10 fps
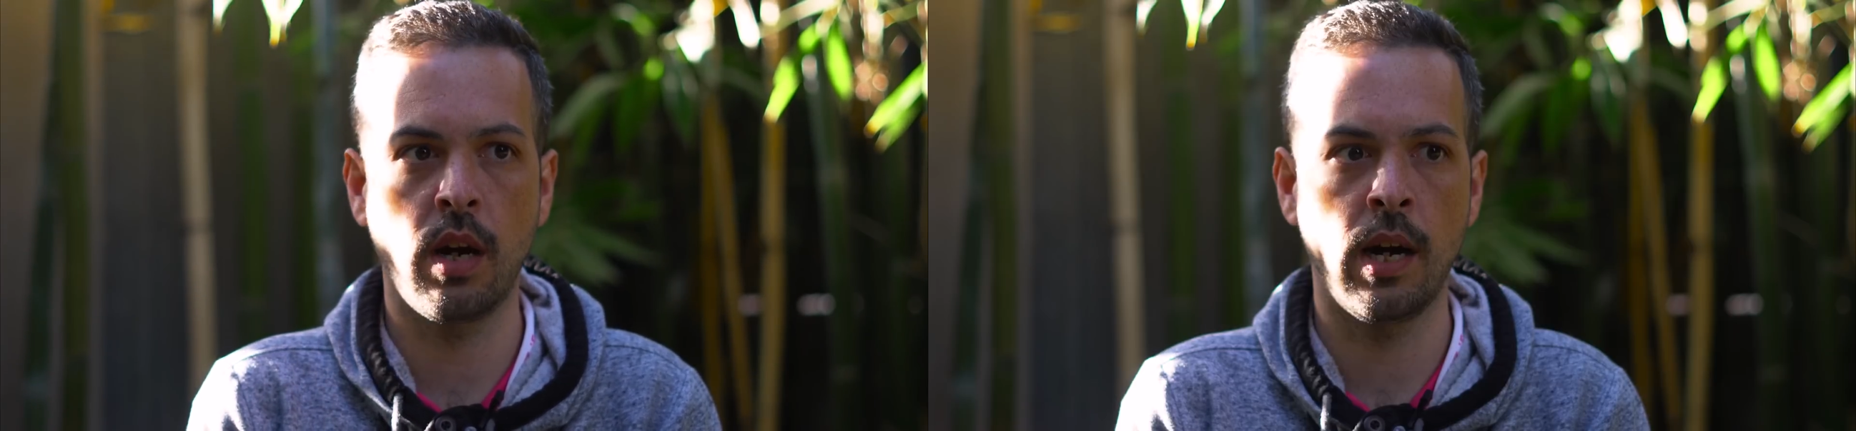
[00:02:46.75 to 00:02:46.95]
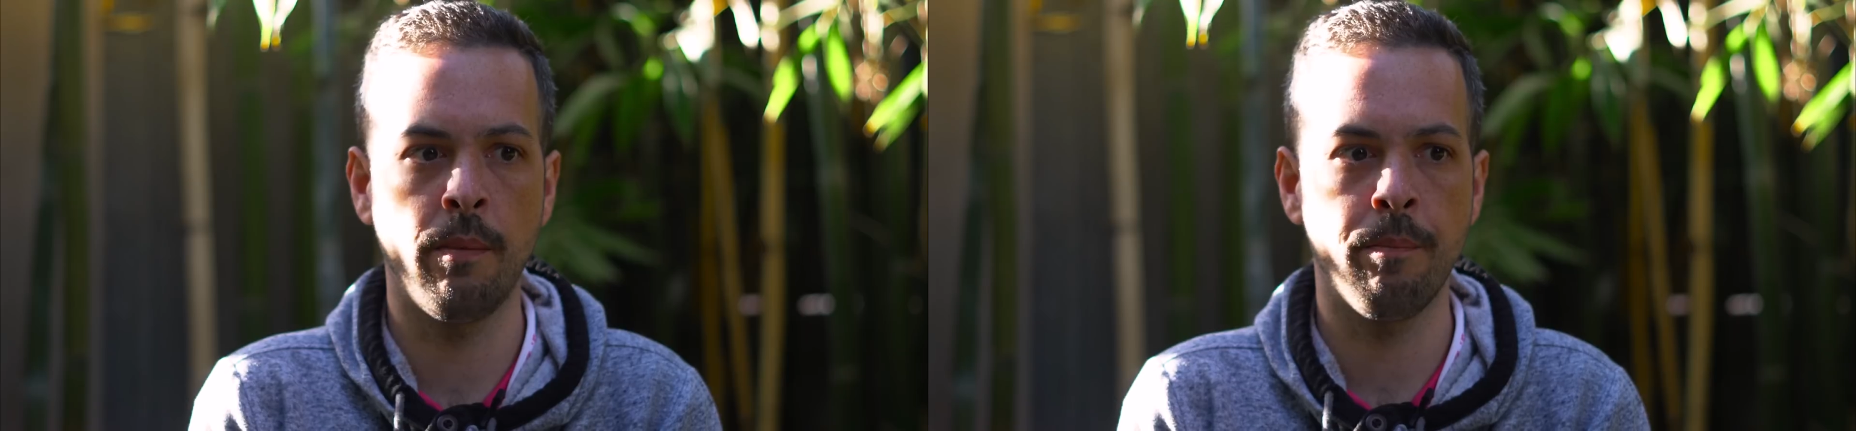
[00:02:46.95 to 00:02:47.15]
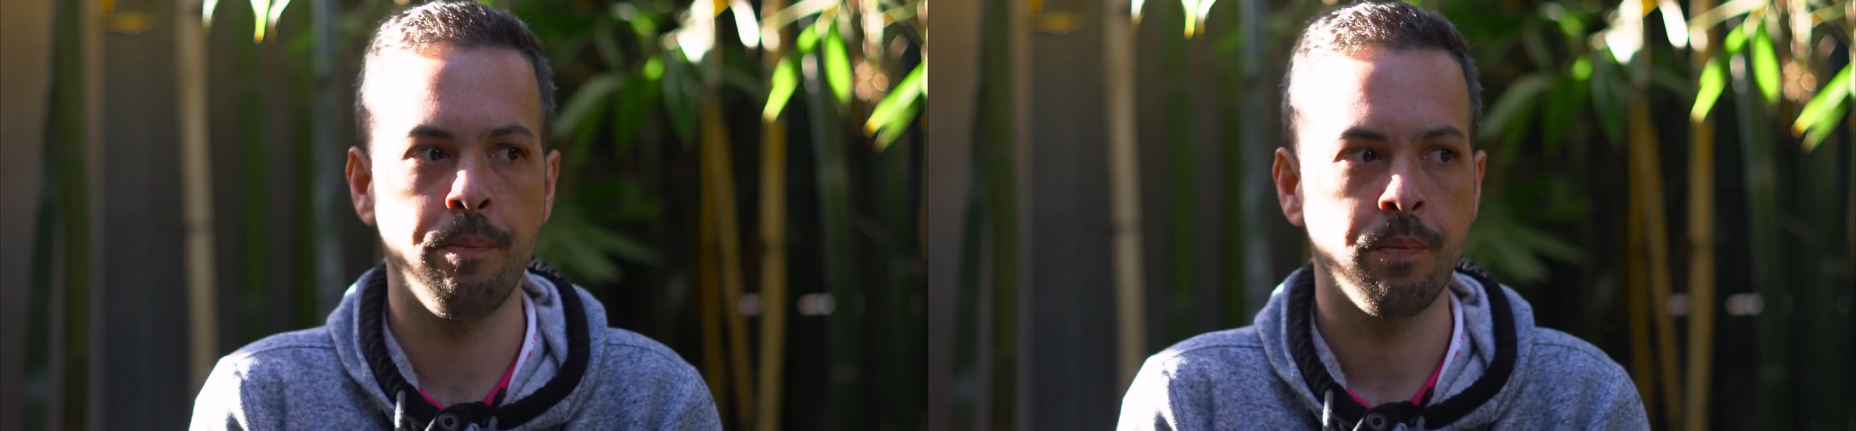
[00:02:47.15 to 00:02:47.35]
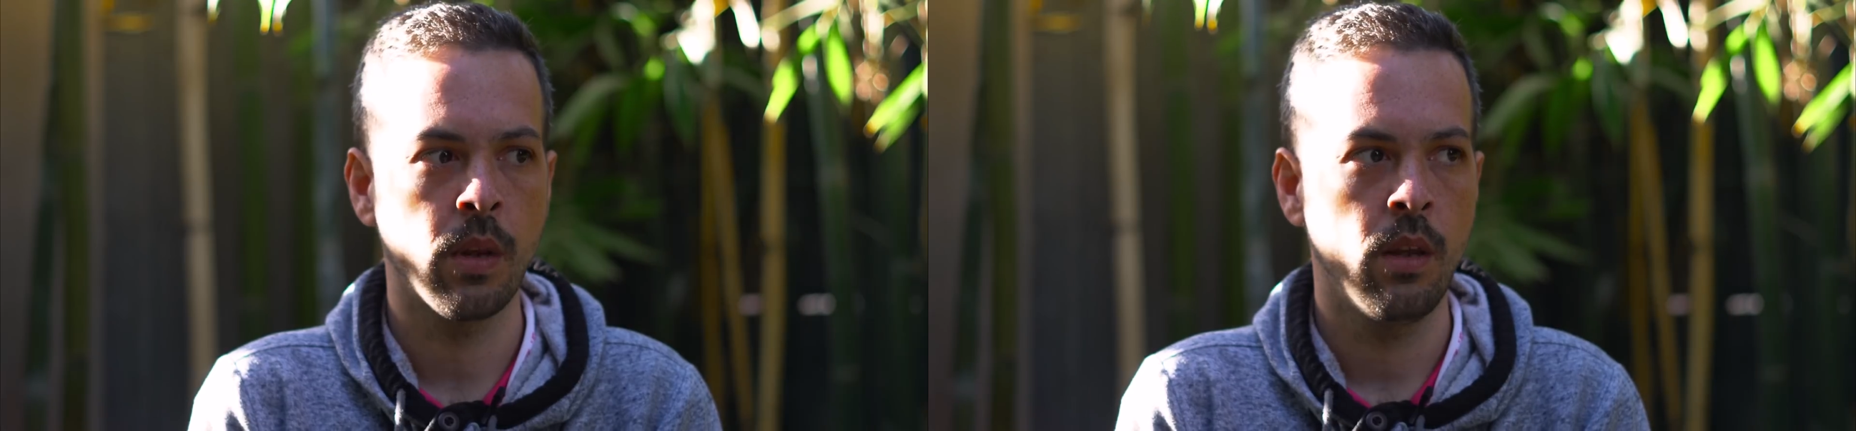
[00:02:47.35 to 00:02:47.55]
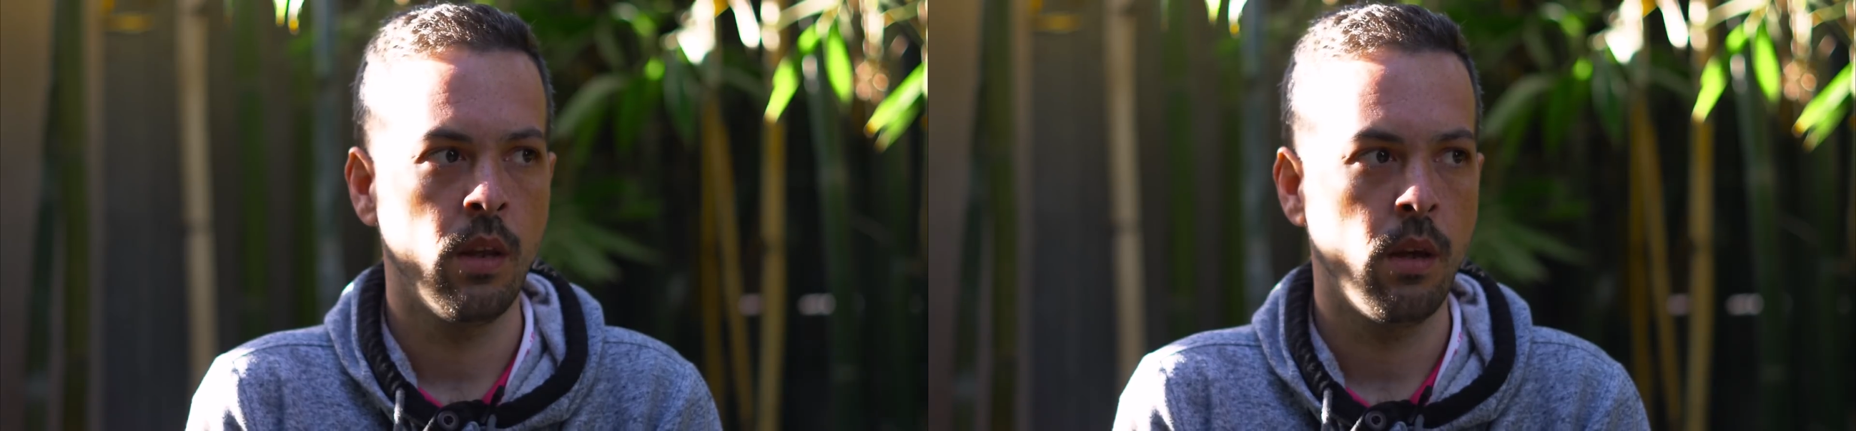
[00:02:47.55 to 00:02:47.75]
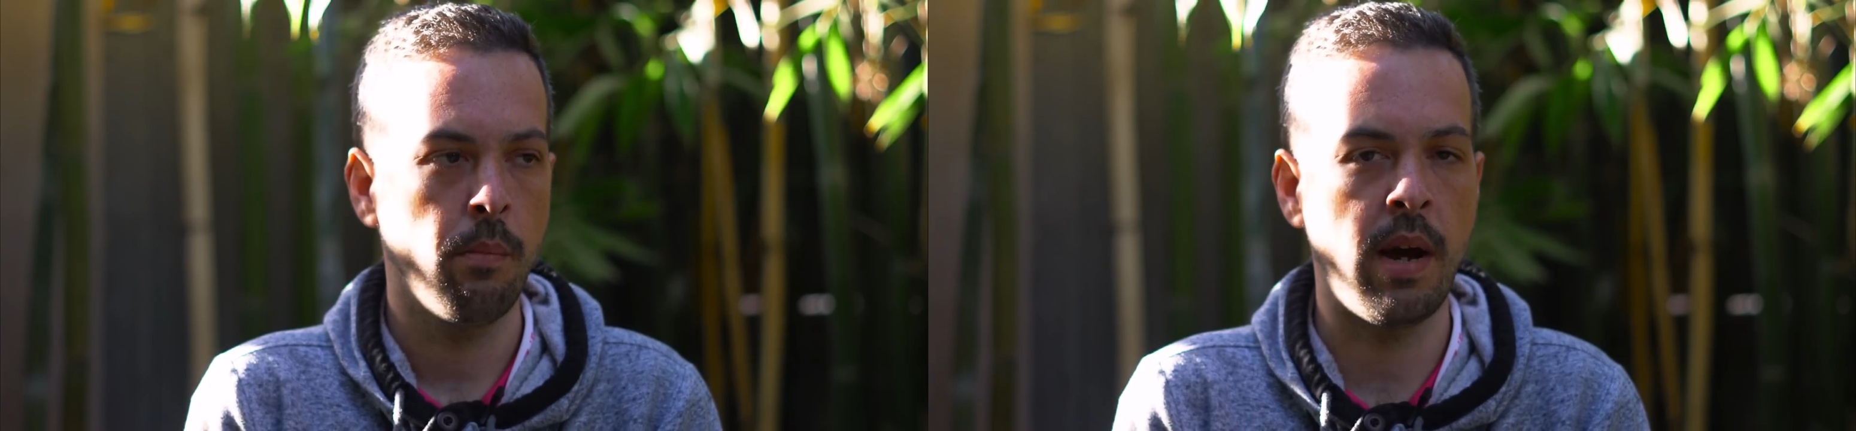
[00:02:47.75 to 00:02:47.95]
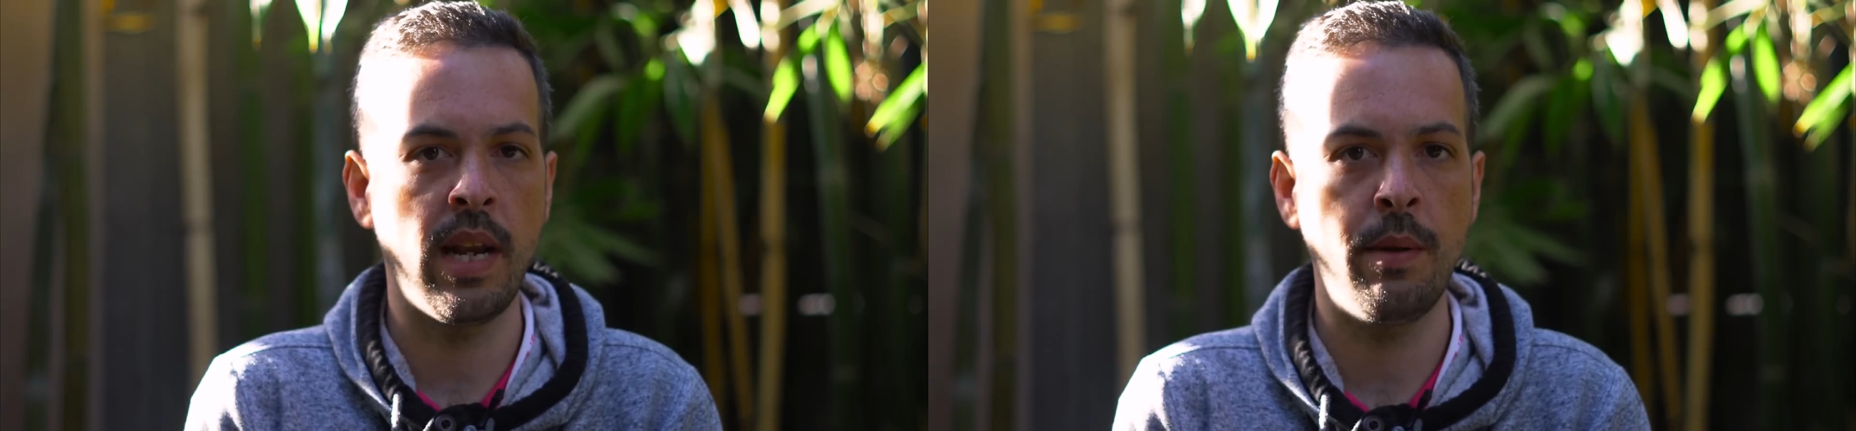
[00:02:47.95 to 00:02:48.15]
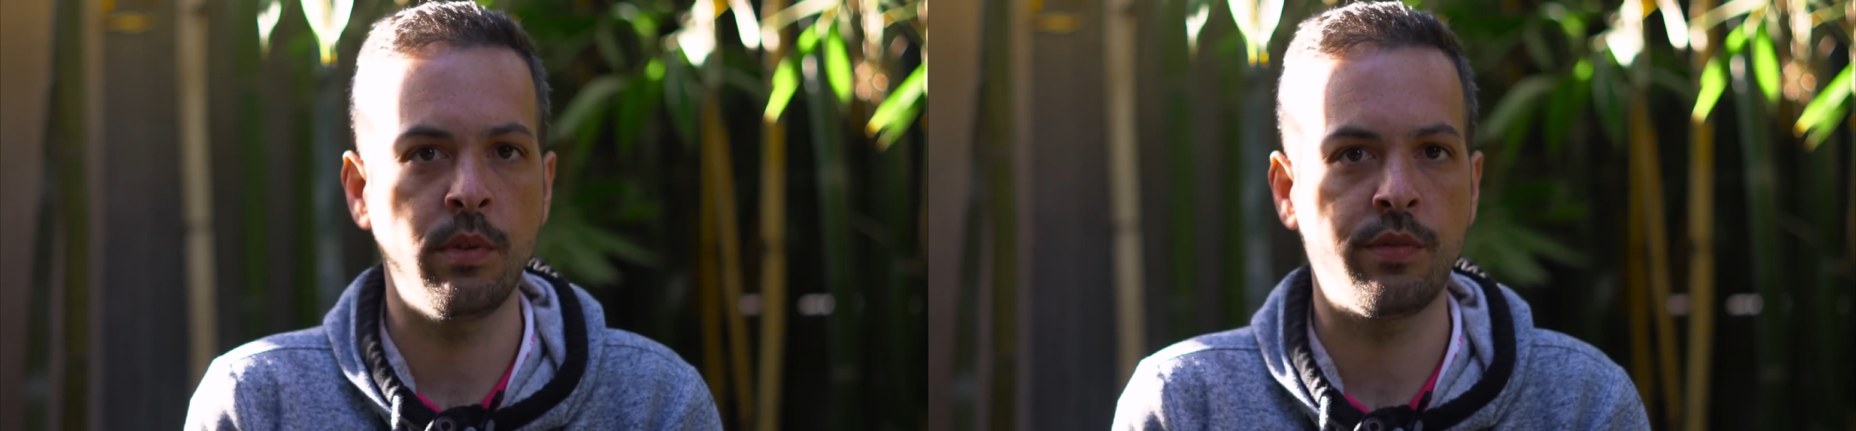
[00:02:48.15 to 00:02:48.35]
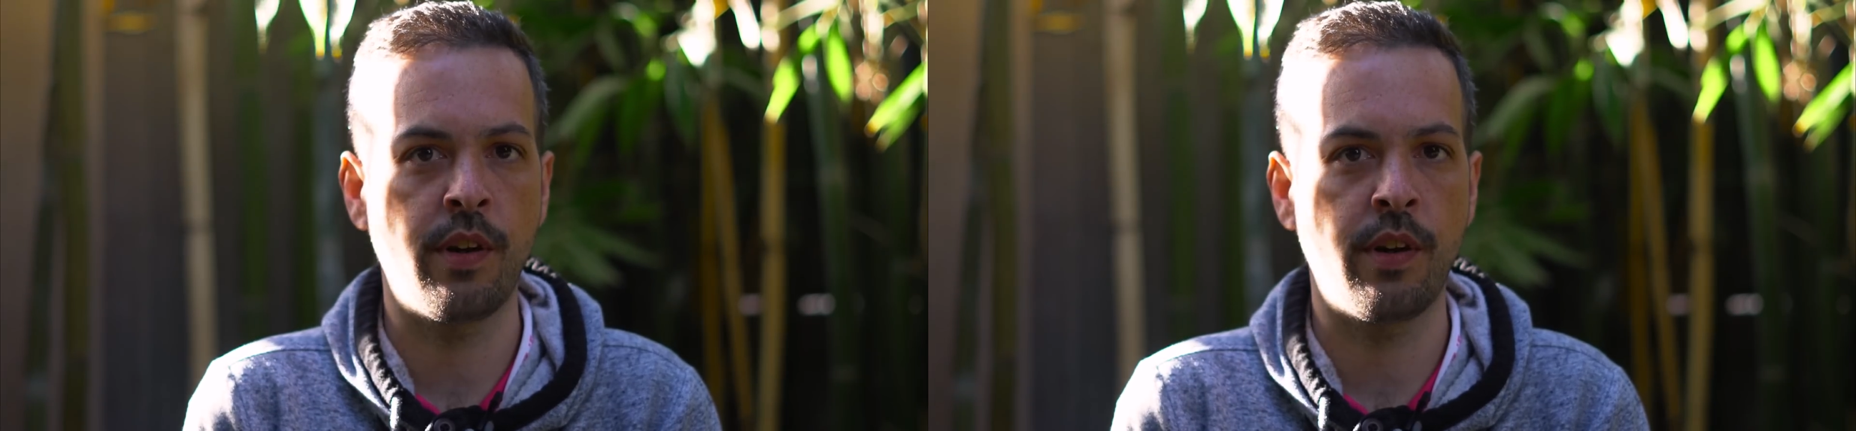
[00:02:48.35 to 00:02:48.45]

My name was